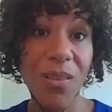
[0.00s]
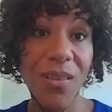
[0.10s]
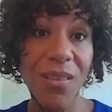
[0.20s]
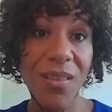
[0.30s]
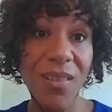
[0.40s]

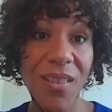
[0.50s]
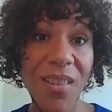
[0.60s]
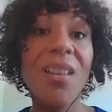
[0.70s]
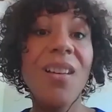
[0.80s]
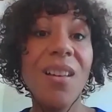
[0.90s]
every
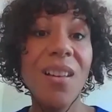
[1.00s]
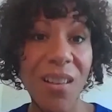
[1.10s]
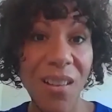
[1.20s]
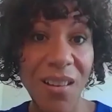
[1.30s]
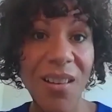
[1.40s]
single
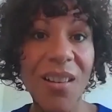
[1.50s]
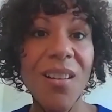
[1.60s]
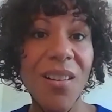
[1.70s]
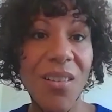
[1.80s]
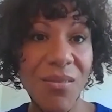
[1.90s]
position
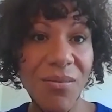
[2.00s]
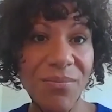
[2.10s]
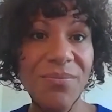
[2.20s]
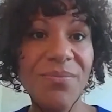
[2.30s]
is turnover